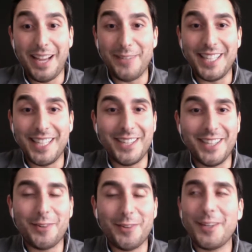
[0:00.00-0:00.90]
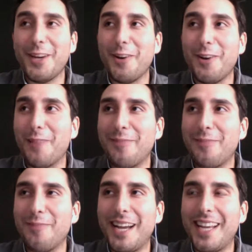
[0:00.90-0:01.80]
mean,
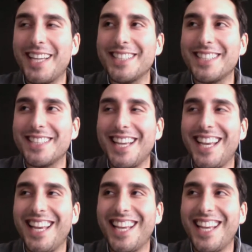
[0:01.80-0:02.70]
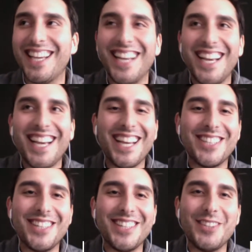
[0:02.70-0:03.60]
on my end,
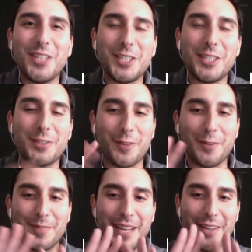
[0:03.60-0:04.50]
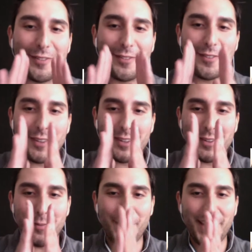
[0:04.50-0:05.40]
it just from kind of
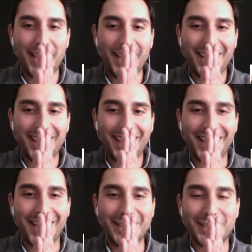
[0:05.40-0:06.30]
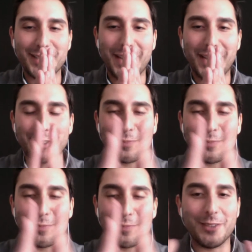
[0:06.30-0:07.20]
me, it has now
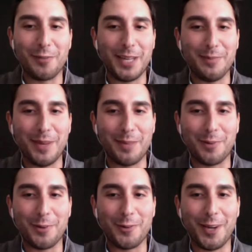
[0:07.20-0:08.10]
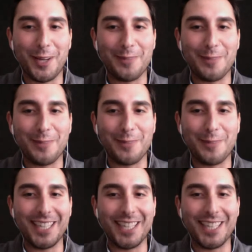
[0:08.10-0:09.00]
spread to everybody in my program, and
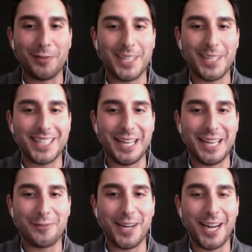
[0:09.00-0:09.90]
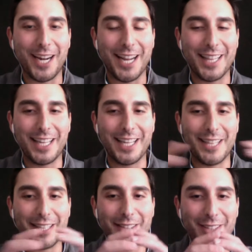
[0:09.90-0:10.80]
now everybody at Stanford. And I
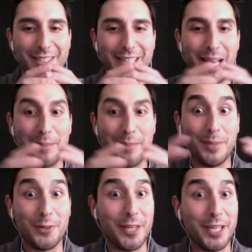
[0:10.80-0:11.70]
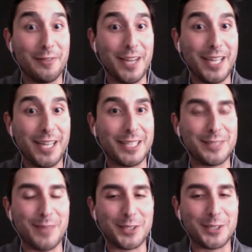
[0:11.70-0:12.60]
think that there is that ballooning effect,
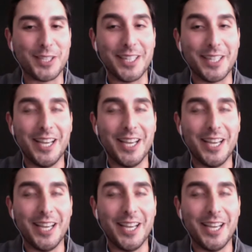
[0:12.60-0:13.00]
especially